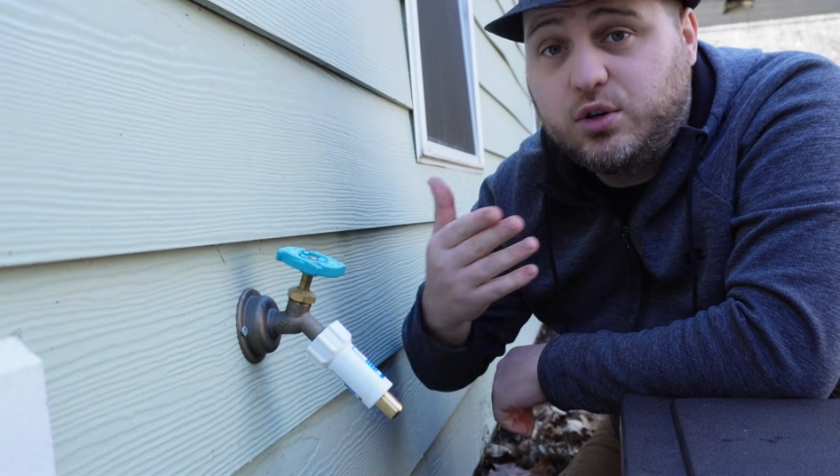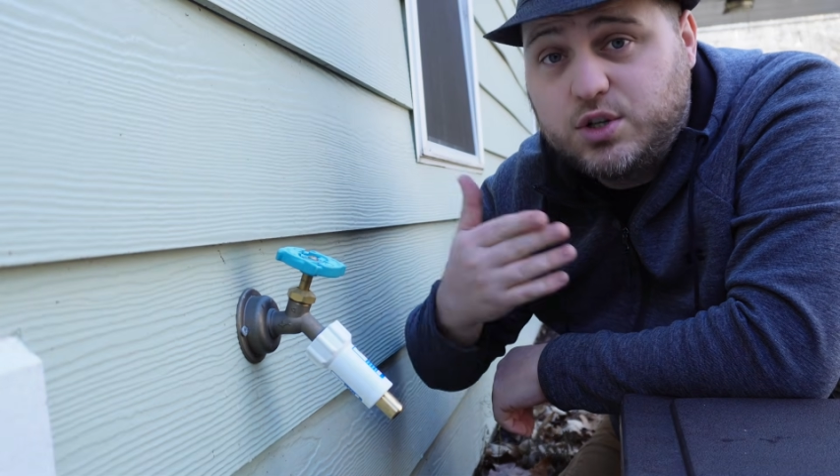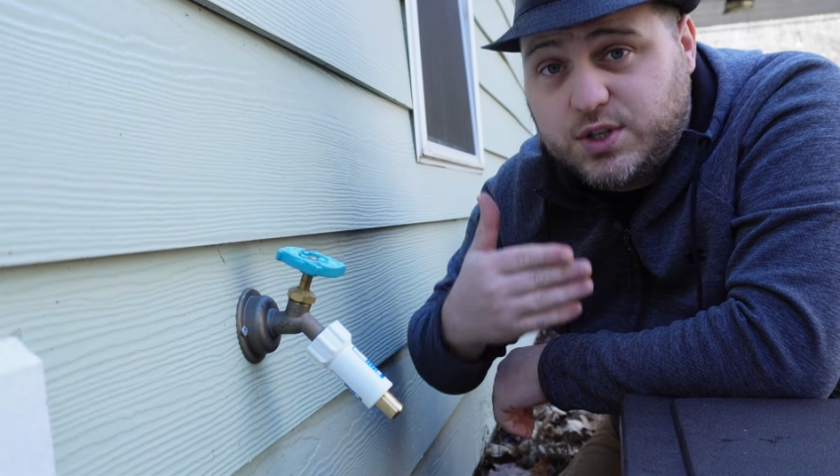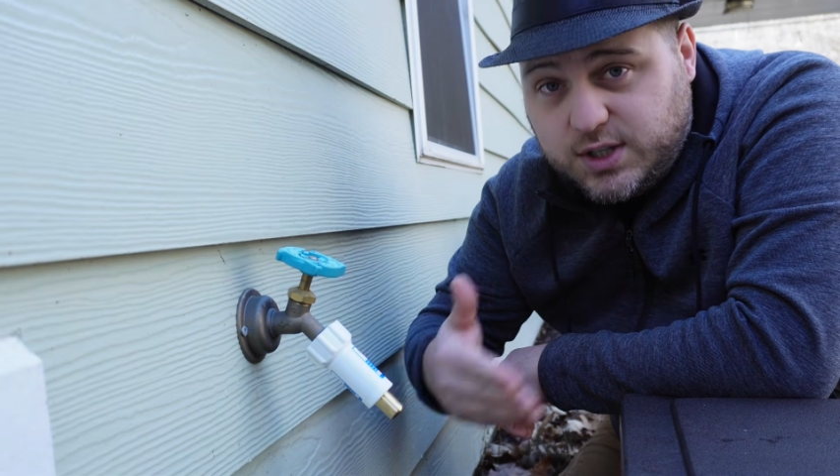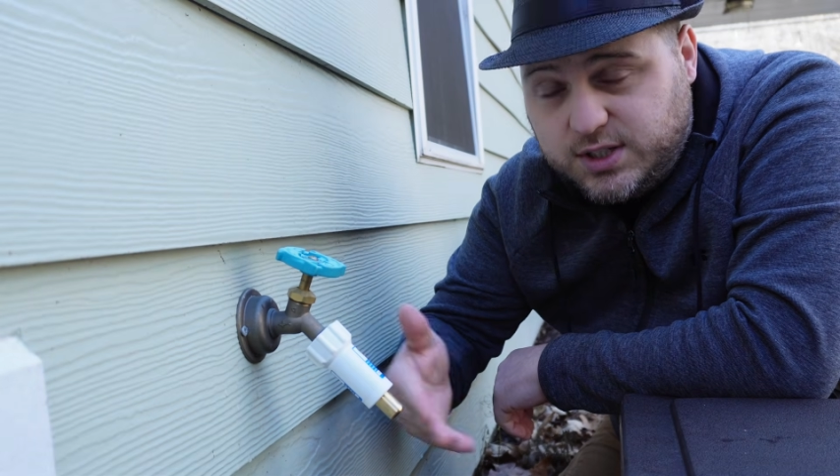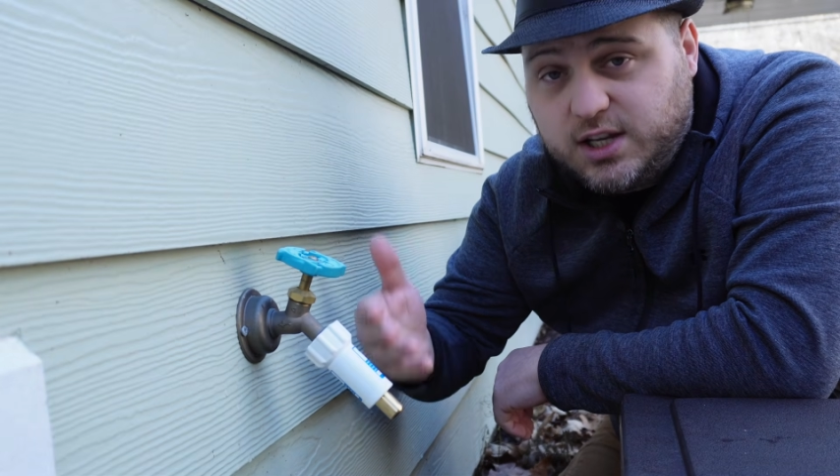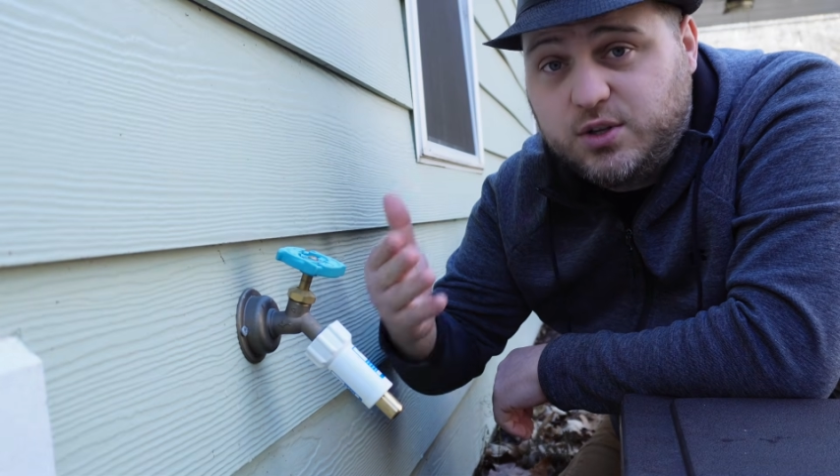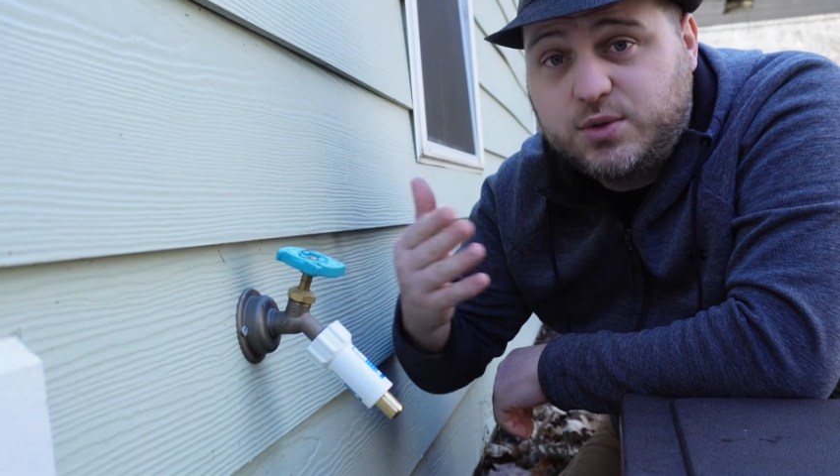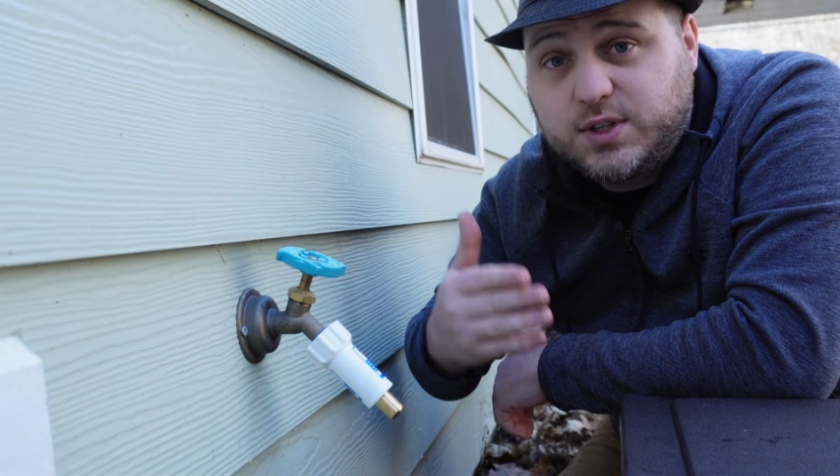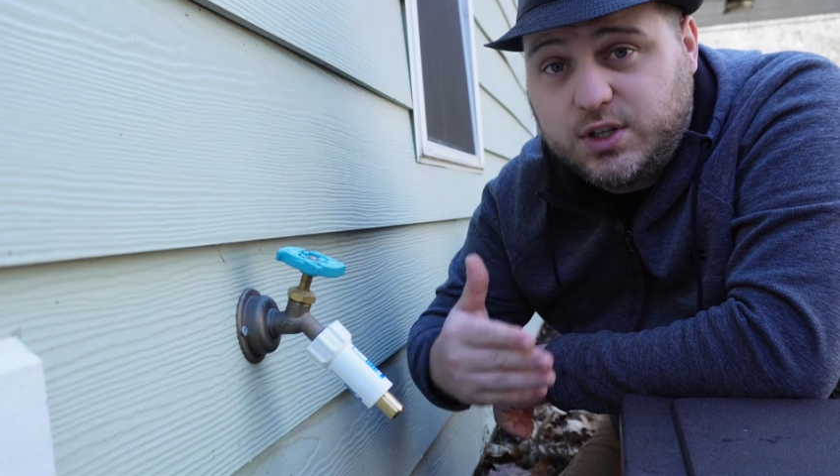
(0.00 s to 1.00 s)
it'll just
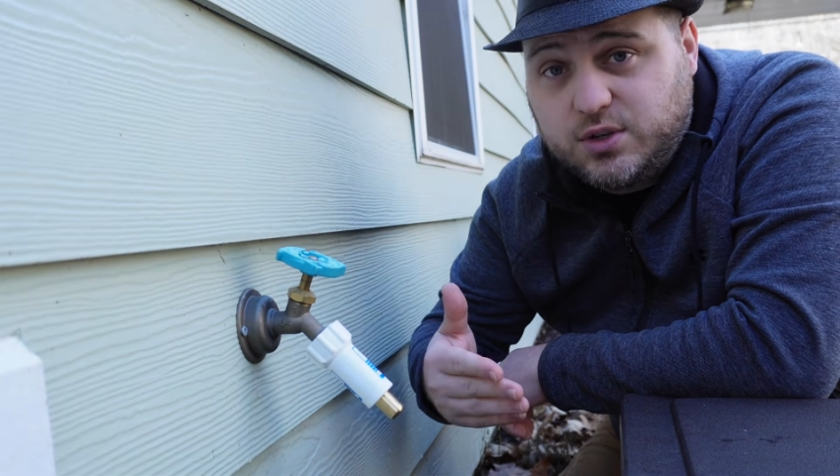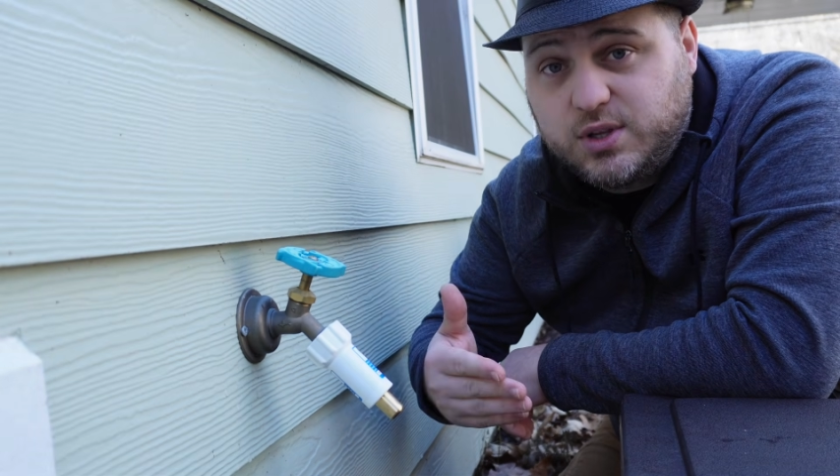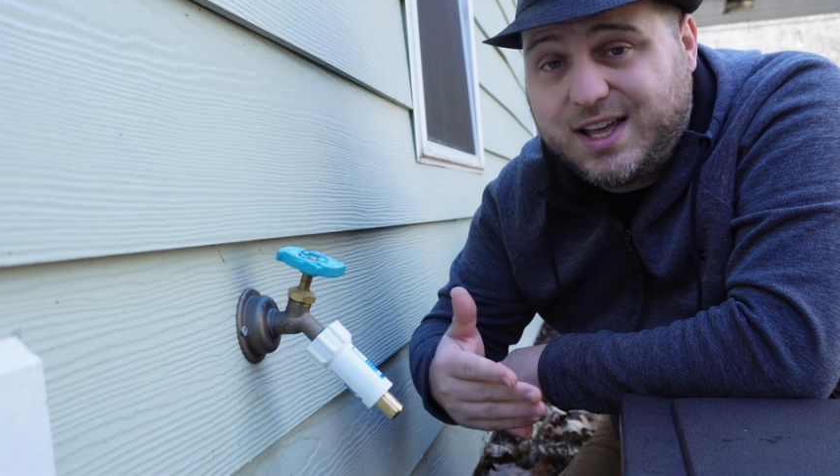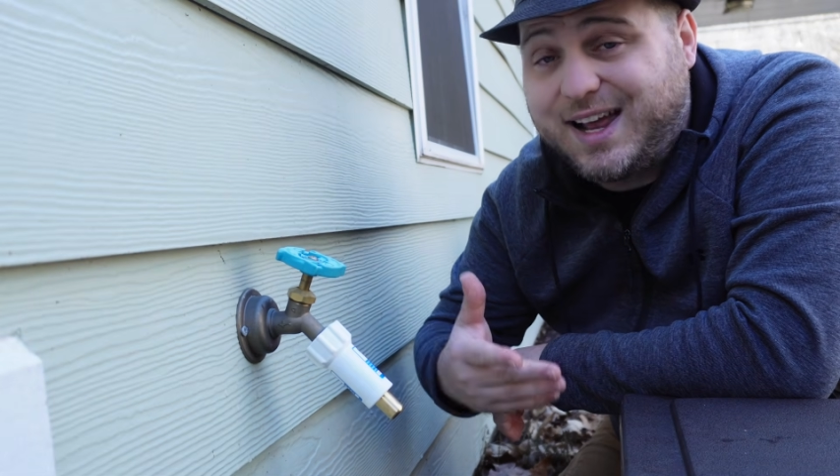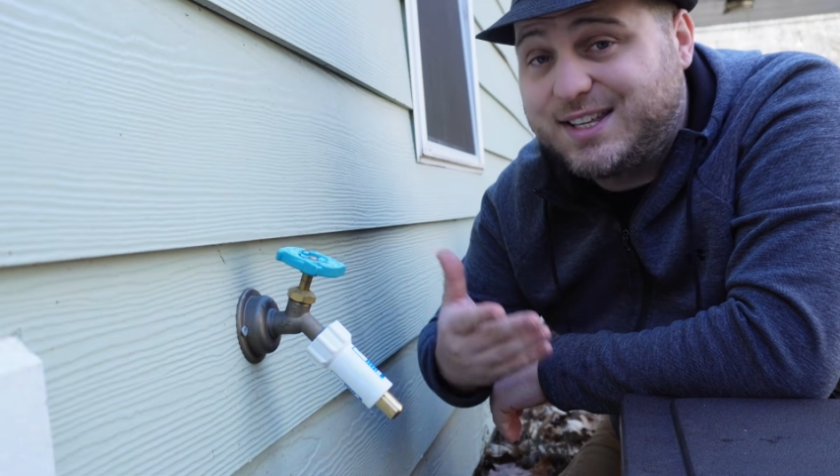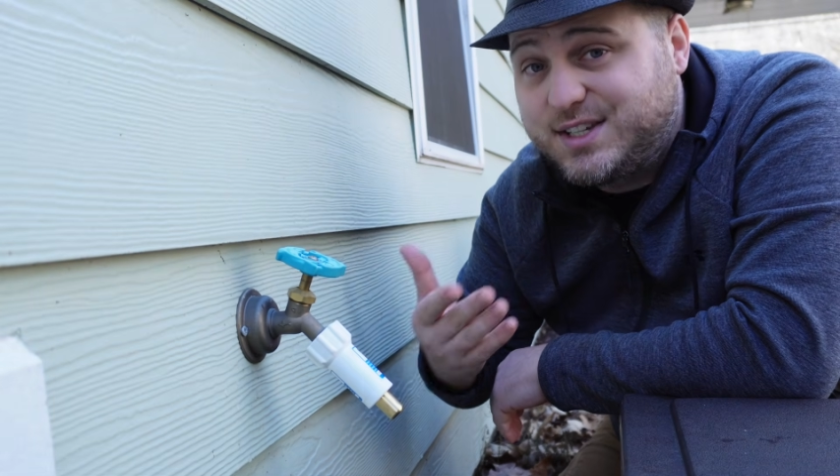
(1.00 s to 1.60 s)
continuously do that as